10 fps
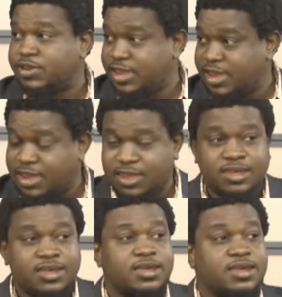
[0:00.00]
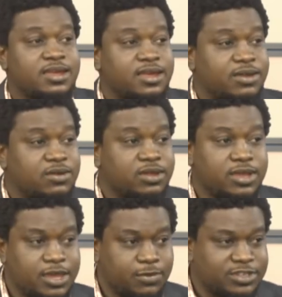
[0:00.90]
here.
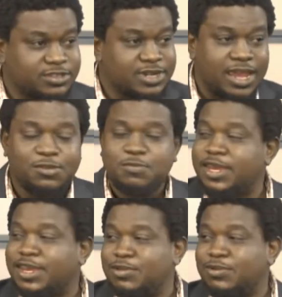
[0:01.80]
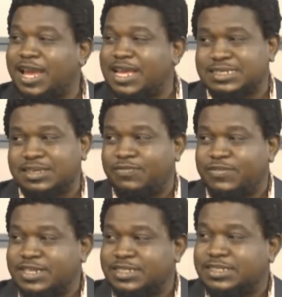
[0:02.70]
He was trying to make it look as if
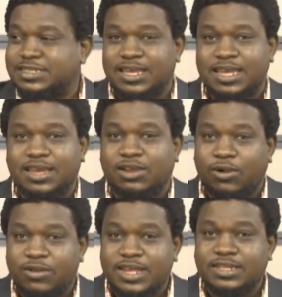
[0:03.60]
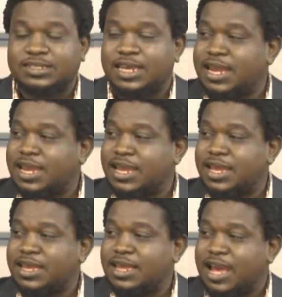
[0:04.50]
it's a current
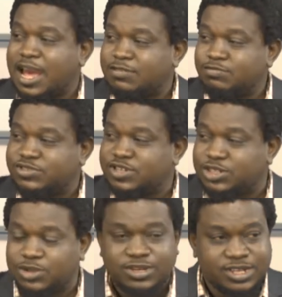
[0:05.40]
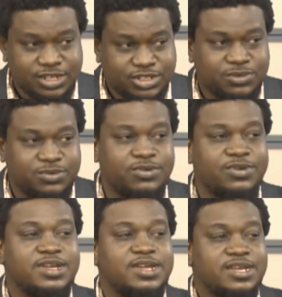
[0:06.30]
administration issue.
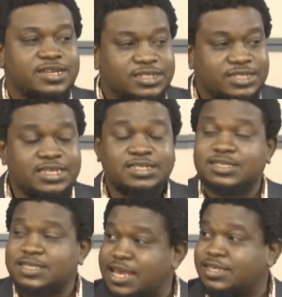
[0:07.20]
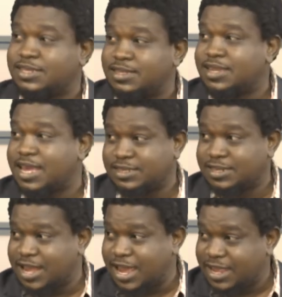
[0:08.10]
Since
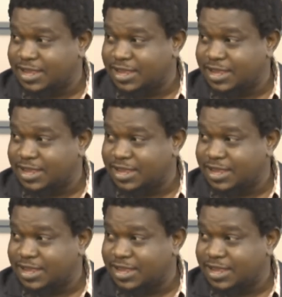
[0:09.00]
1999,